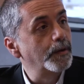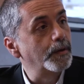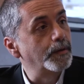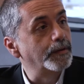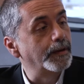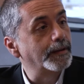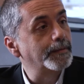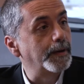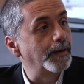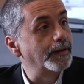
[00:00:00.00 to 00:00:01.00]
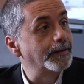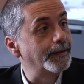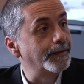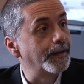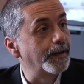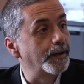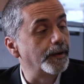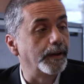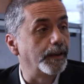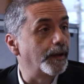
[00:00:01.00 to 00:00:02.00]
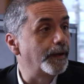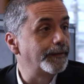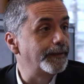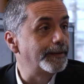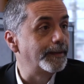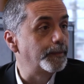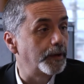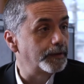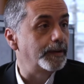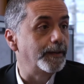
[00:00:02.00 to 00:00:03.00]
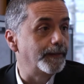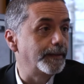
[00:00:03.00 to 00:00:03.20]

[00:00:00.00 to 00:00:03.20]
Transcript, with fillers: whose experience of their early life isn't positive,